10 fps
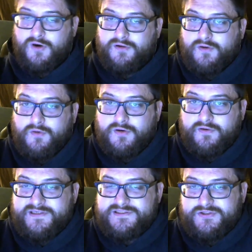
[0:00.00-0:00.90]
at
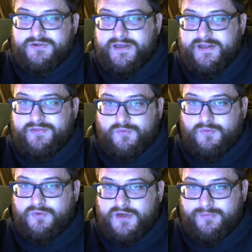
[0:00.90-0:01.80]
least you get
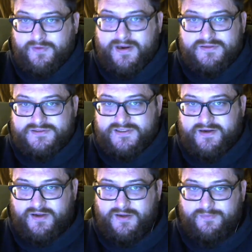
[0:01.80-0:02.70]
through a couple rounds and get
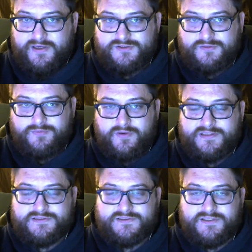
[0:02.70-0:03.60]
a couple extra
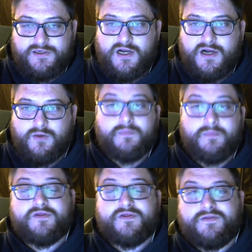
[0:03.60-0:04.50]
points. So what
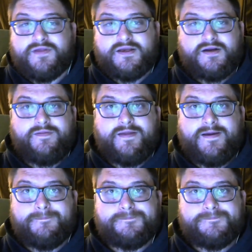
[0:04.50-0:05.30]
method are you thinking on that?